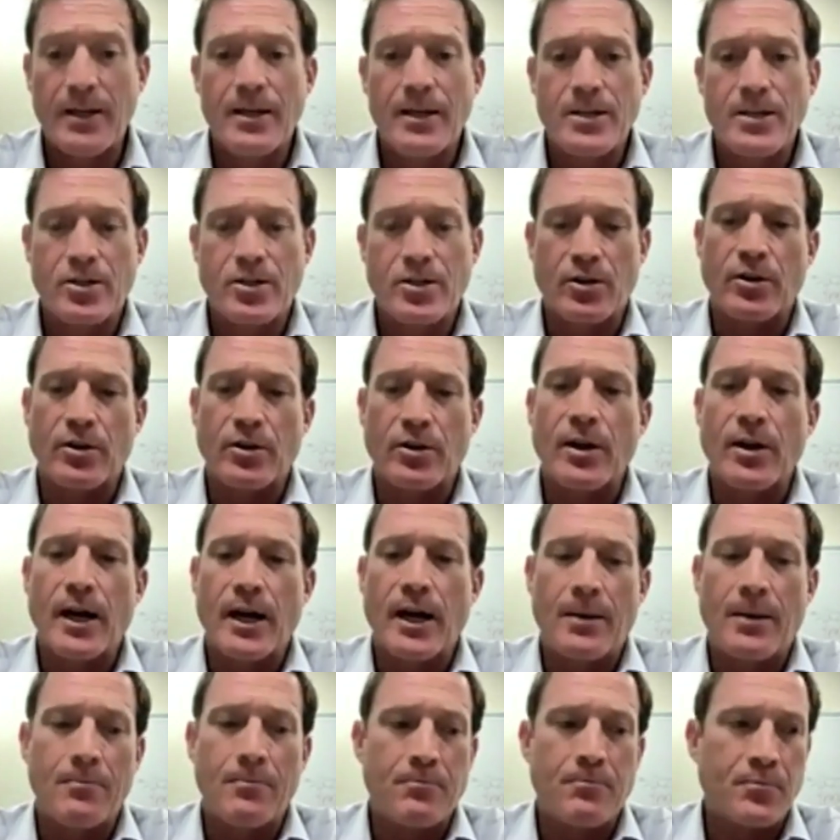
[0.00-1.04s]
So
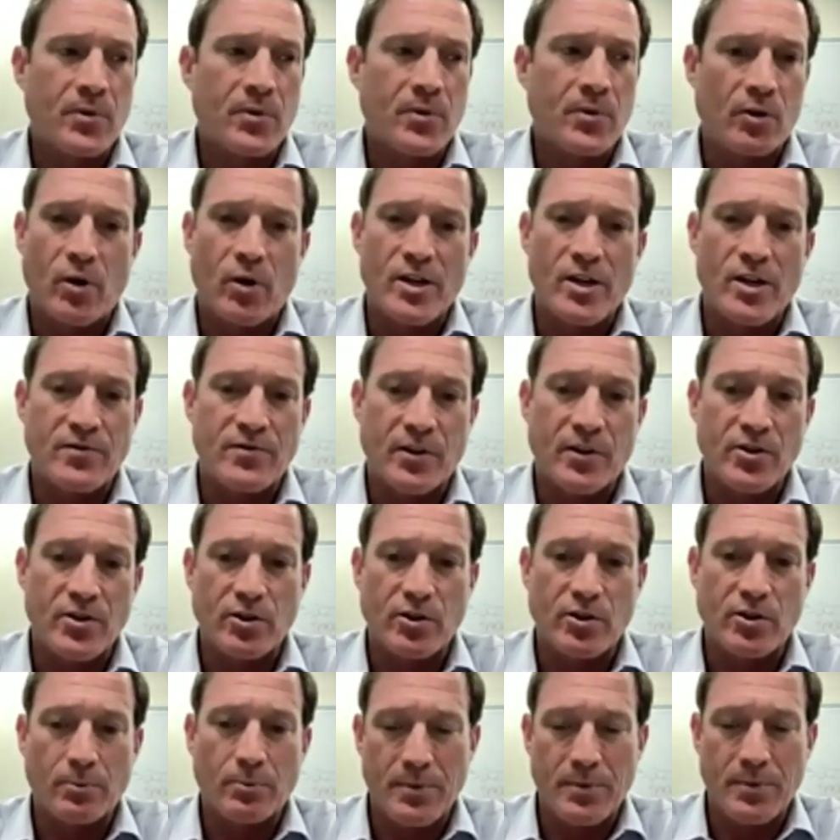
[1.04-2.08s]
the
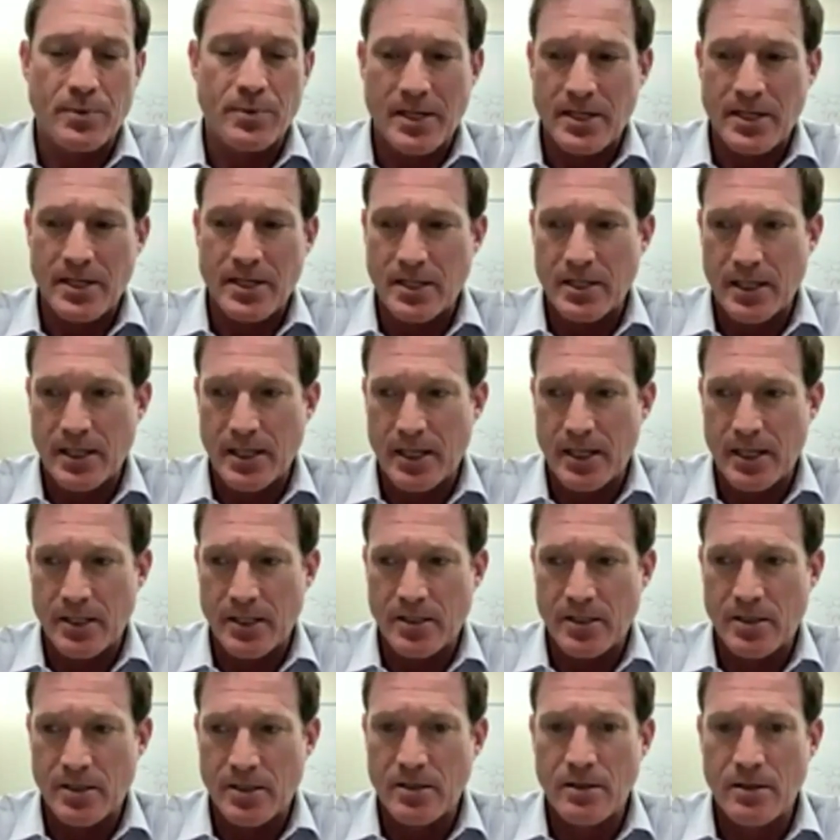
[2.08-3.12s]
cross-functional piece
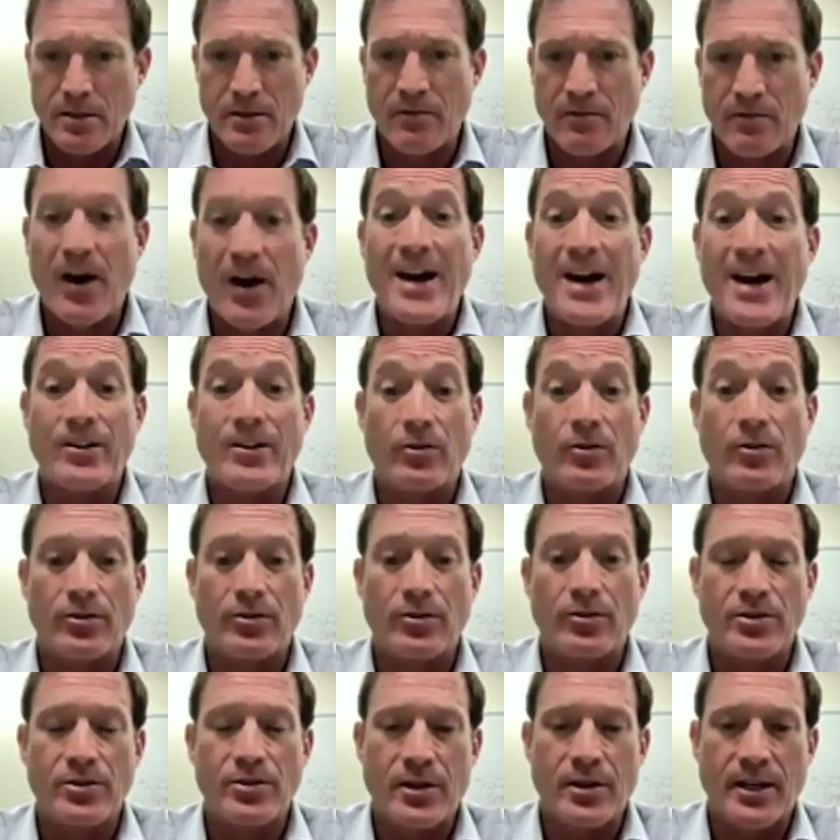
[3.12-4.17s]
is vital
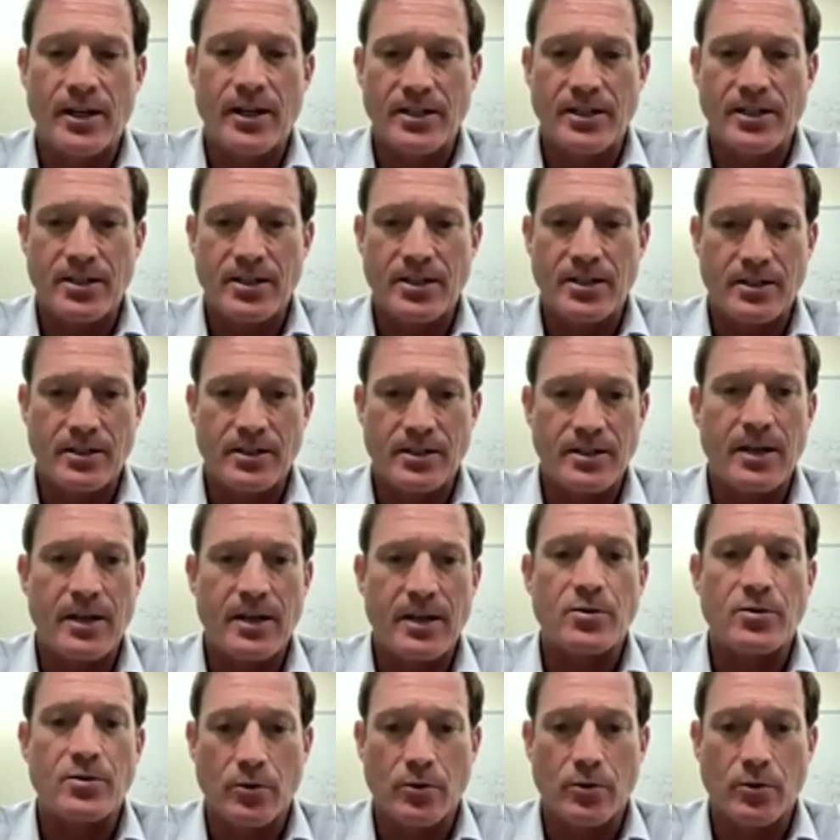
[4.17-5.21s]
to any success
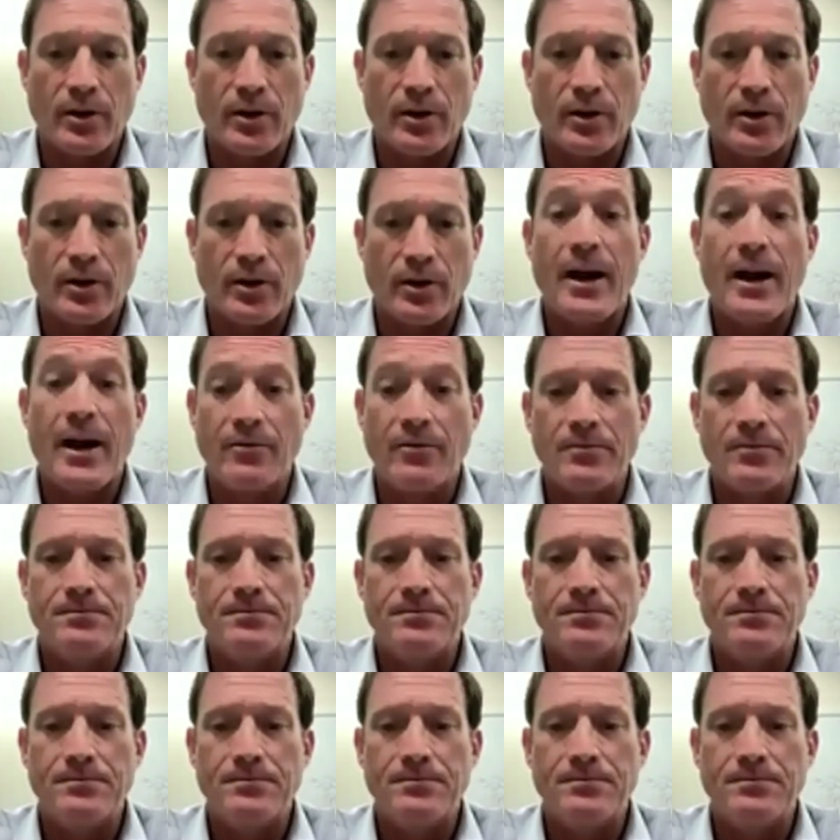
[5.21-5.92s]
we're going to have.